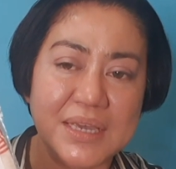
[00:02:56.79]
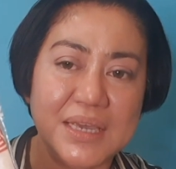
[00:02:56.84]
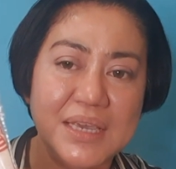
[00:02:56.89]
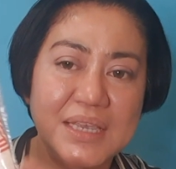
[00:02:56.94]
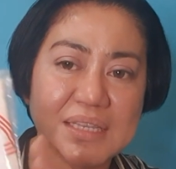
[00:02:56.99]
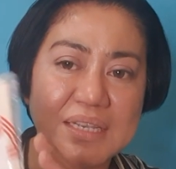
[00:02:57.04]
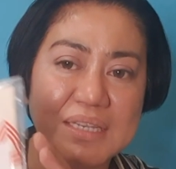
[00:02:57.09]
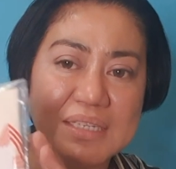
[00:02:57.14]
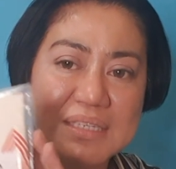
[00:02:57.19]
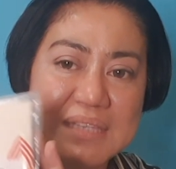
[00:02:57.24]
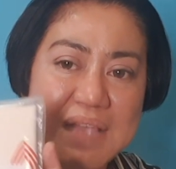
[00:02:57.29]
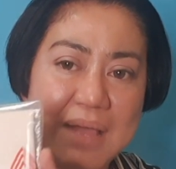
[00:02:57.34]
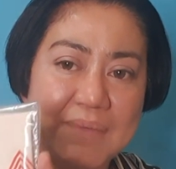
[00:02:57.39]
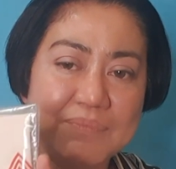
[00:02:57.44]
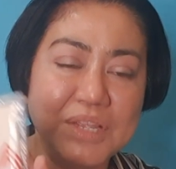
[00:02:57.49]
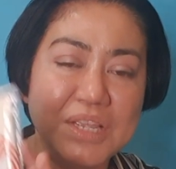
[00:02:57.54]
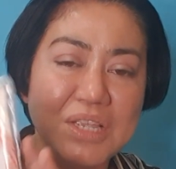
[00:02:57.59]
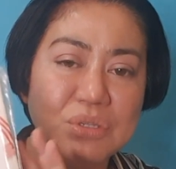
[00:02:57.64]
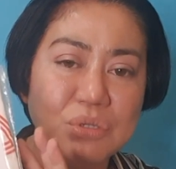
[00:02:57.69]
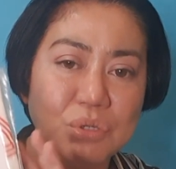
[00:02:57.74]
It has
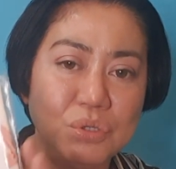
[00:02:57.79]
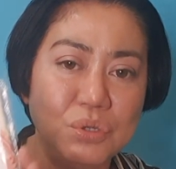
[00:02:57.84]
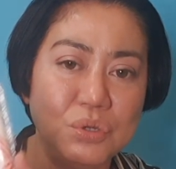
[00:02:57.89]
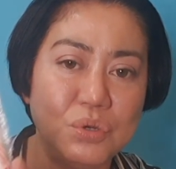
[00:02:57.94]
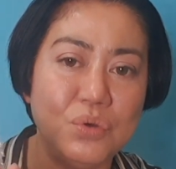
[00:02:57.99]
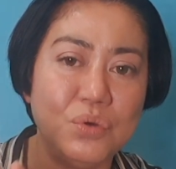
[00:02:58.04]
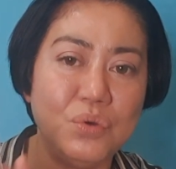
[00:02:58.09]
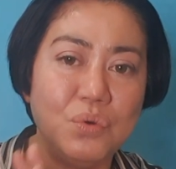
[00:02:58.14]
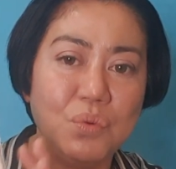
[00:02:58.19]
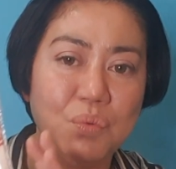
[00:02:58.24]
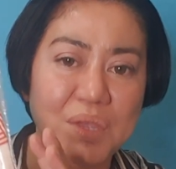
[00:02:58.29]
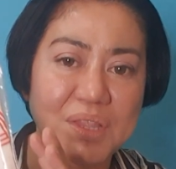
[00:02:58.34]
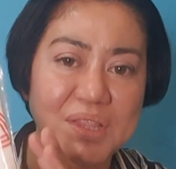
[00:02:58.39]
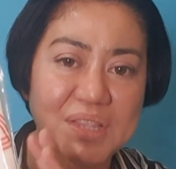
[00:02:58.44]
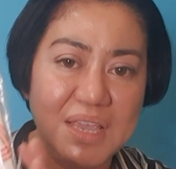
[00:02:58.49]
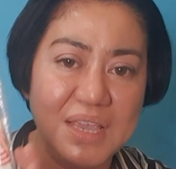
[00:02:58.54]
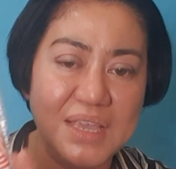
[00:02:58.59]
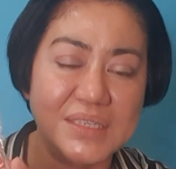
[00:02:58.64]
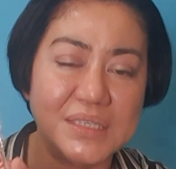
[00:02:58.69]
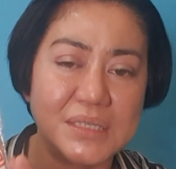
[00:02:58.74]
something to do
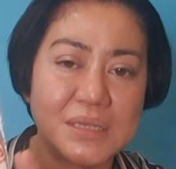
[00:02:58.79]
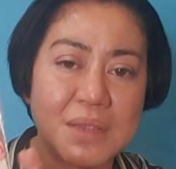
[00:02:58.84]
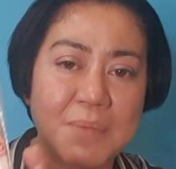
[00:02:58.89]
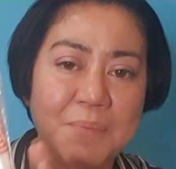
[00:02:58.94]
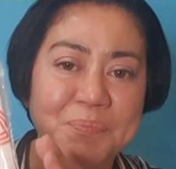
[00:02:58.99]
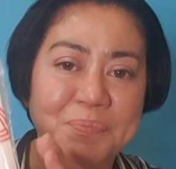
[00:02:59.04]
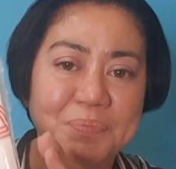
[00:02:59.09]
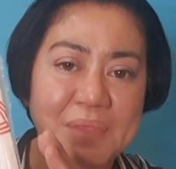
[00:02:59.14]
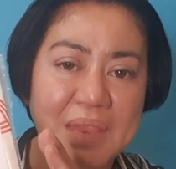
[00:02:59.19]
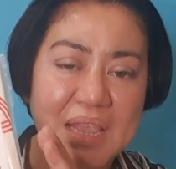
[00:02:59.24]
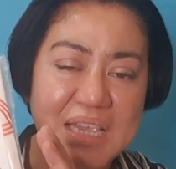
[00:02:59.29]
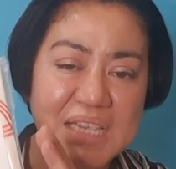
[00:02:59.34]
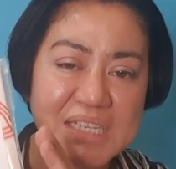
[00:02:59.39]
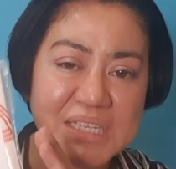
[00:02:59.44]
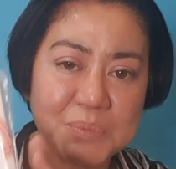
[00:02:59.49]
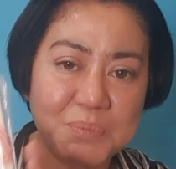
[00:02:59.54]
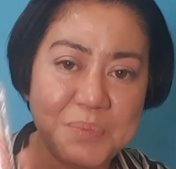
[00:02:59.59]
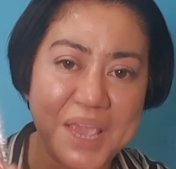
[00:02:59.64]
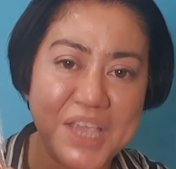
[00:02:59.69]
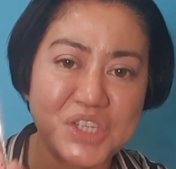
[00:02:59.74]
with its
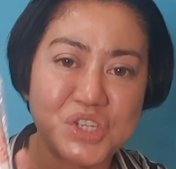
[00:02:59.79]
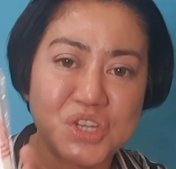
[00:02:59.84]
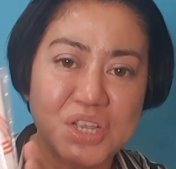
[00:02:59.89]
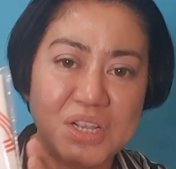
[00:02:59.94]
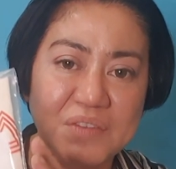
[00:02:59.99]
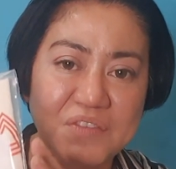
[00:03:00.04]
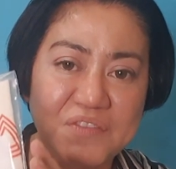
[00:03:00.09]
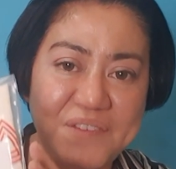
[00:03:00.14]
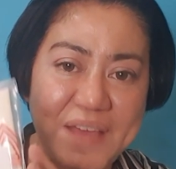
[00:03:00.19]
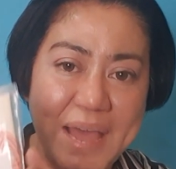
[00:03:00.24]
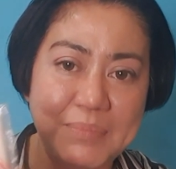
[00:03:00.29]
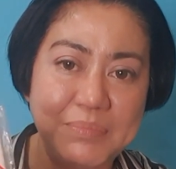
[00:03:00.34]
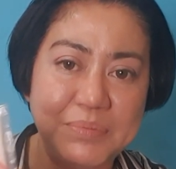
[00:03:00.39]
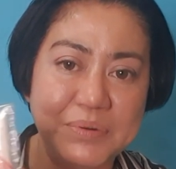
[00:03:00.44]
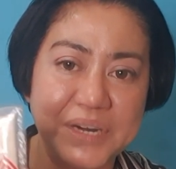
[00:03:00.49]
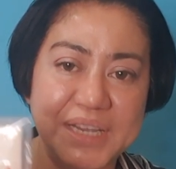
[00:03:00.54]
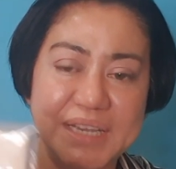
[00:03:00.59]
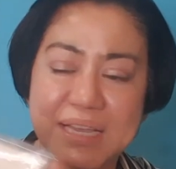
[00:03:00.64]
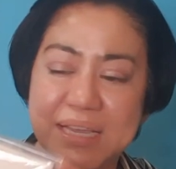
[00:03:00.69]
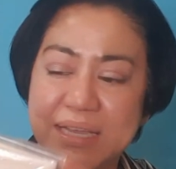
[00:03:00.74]
special
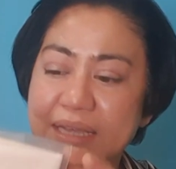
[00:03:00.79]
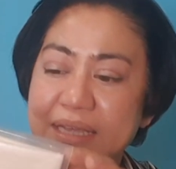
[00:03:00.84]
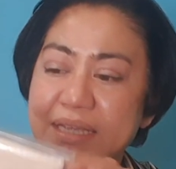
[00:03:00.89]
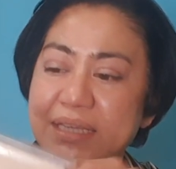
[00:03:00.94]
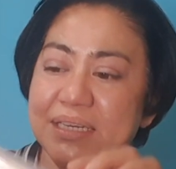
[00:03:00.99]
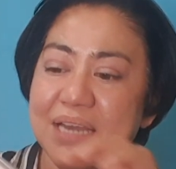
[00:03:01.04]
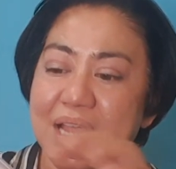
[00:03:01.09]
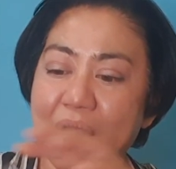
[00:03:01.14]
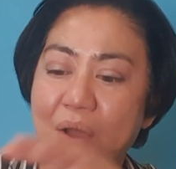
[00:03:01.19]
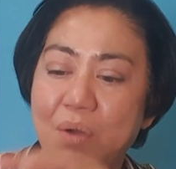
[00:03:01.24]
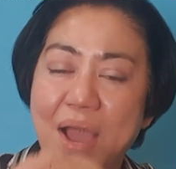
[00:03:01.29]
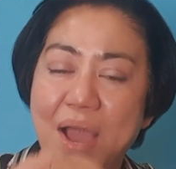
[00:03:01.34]
fabric. Now,